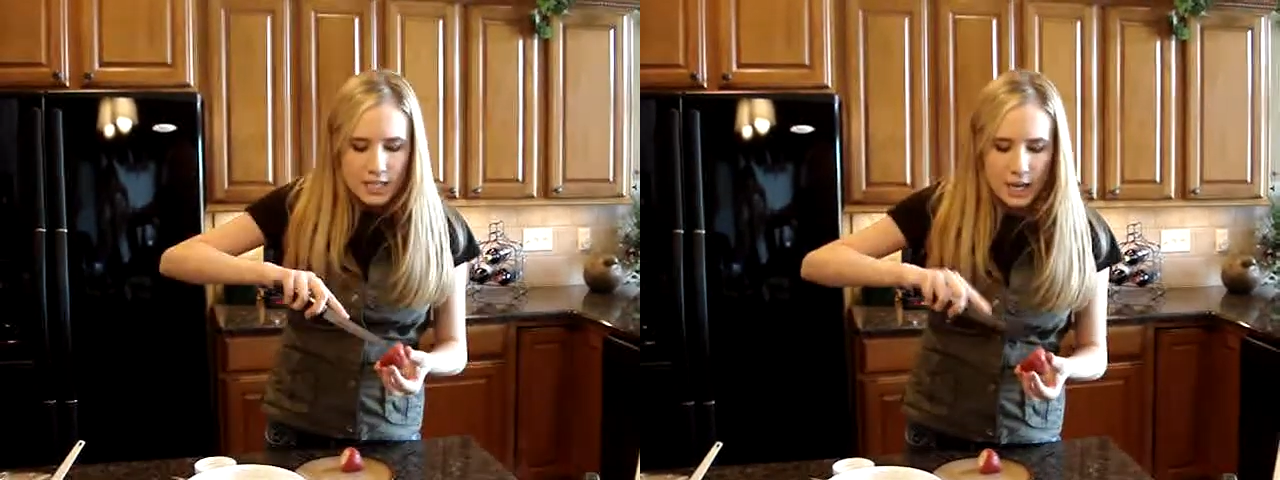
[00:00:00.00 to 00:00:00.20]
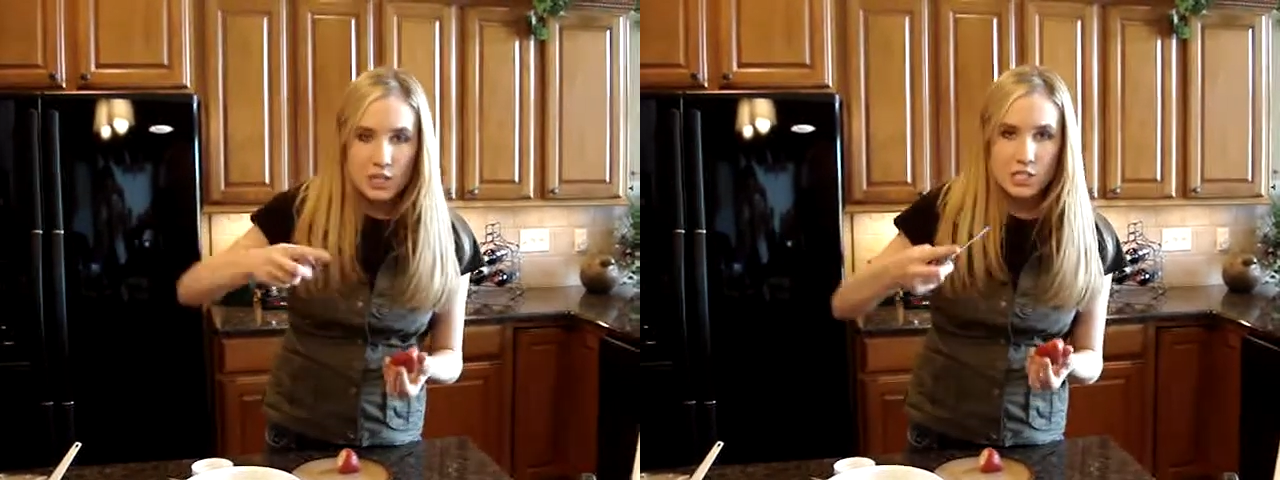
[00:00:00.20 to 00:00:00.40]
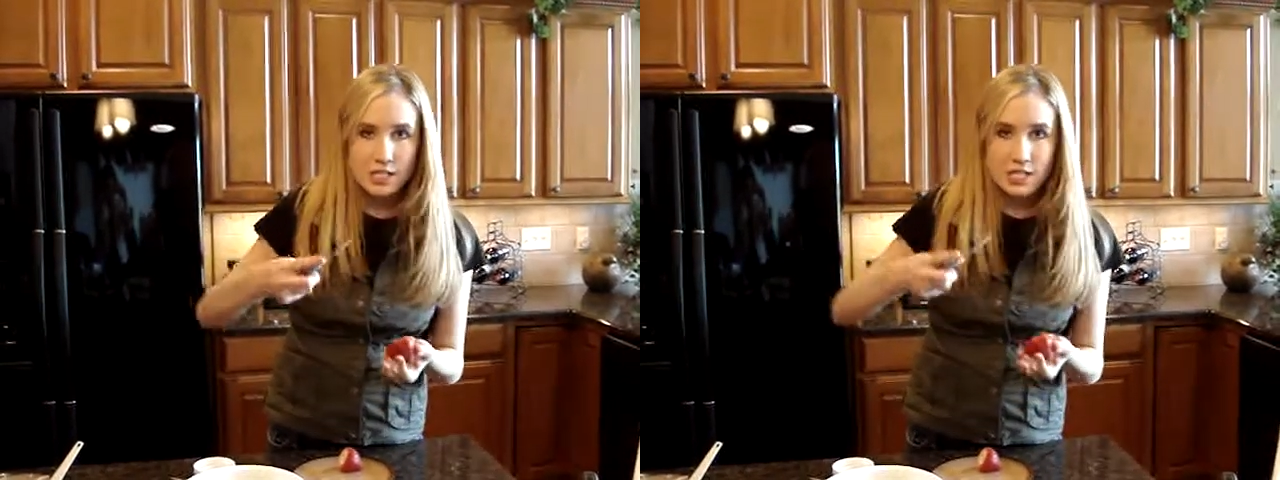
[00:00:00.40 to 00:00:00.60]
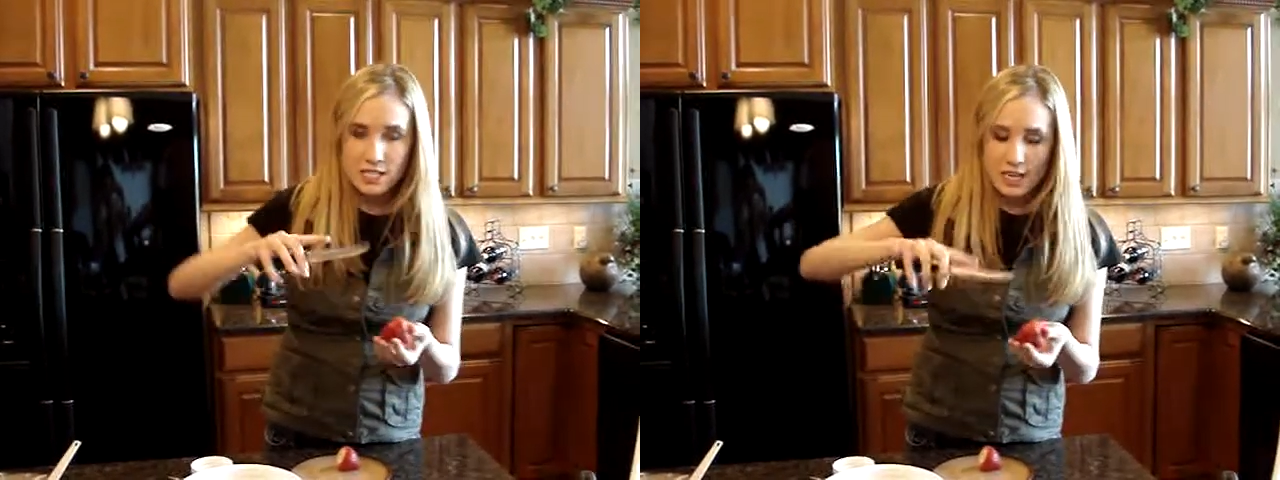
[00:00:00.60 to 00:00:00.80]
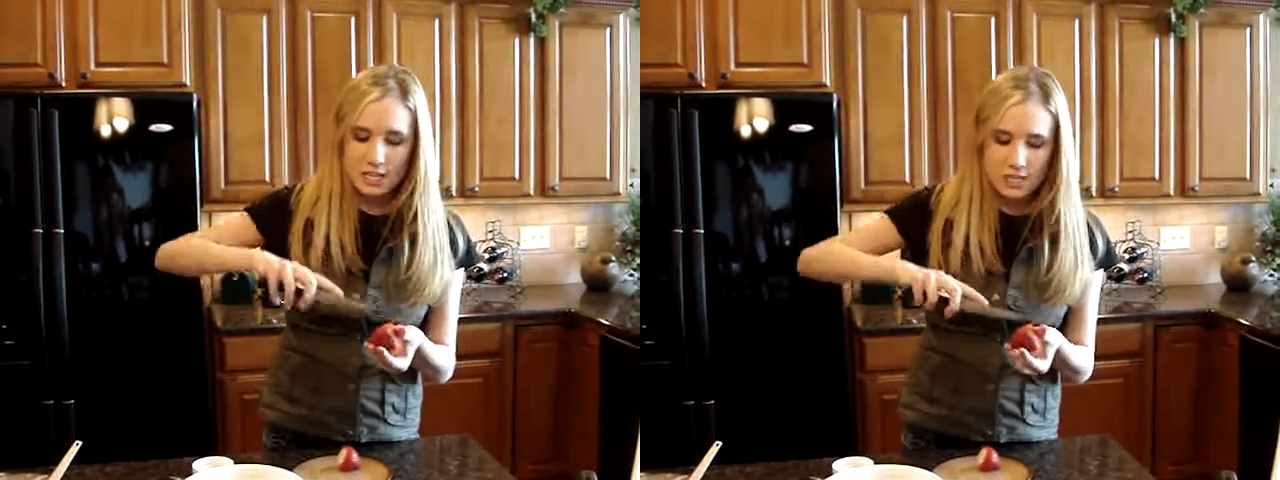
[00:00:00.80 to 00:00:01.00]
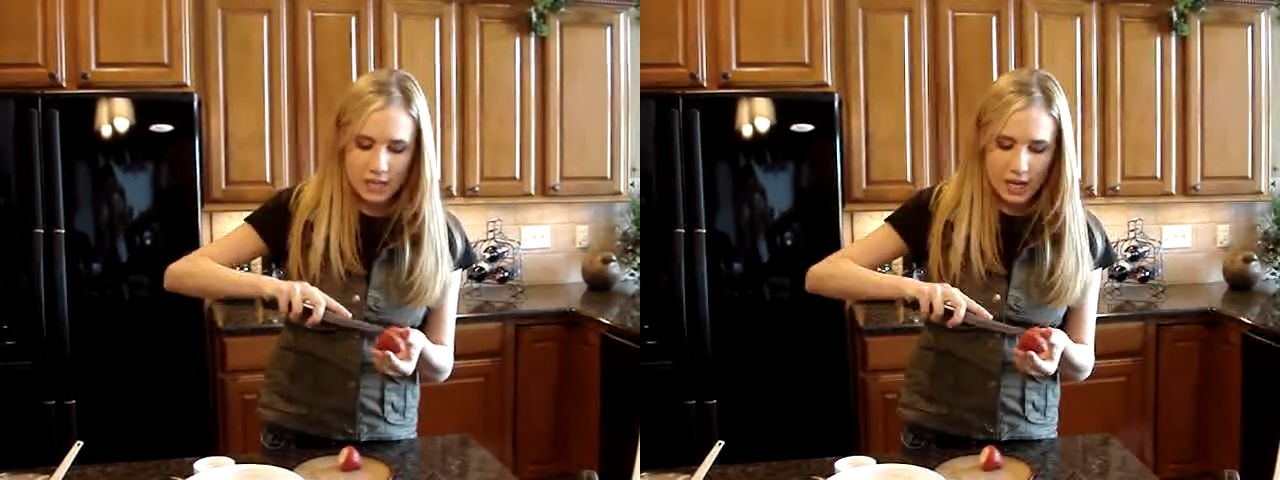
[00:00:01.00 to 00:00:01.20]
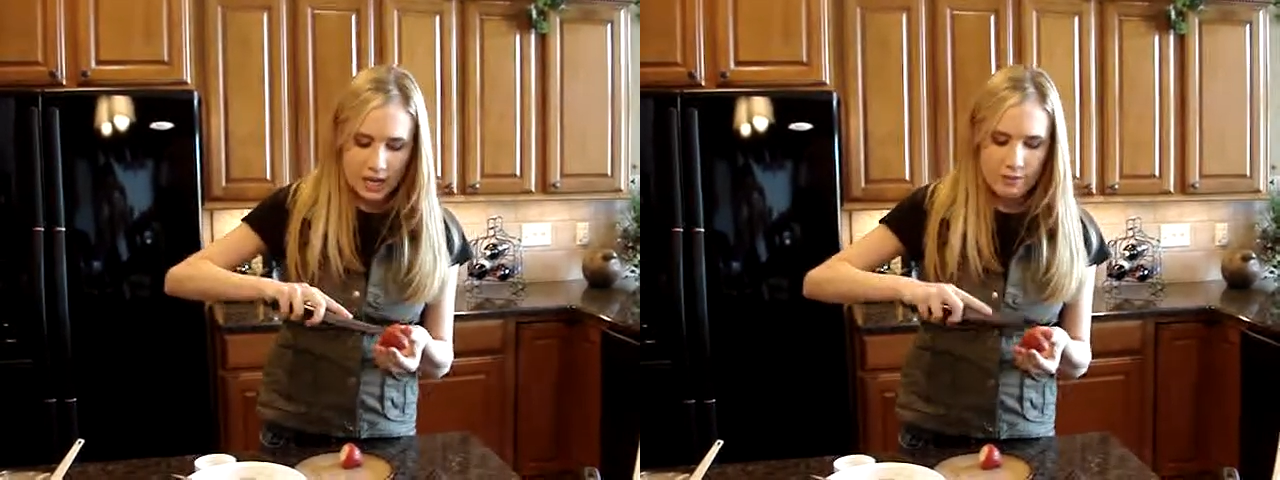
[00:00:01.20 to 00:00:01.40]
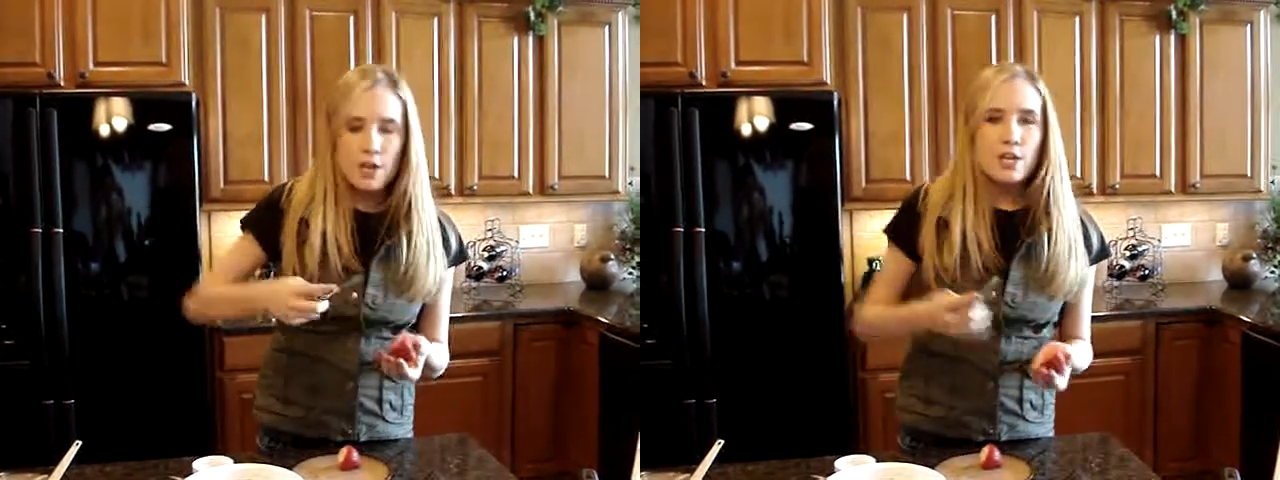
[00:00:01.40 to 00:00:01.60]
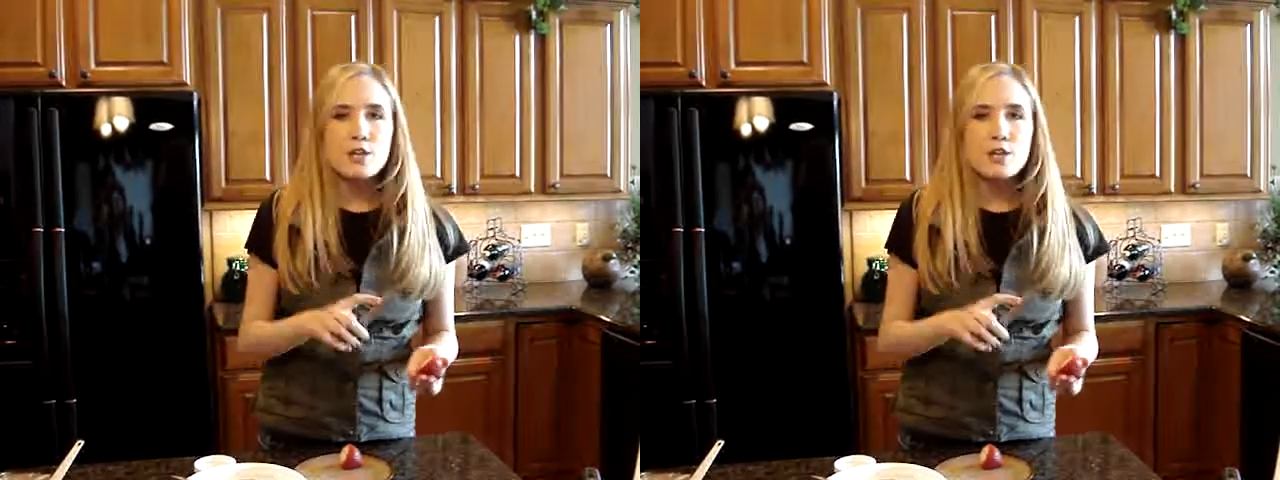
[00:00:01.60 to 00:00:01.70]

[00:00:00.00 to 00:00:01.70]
Now I just like taking a knife.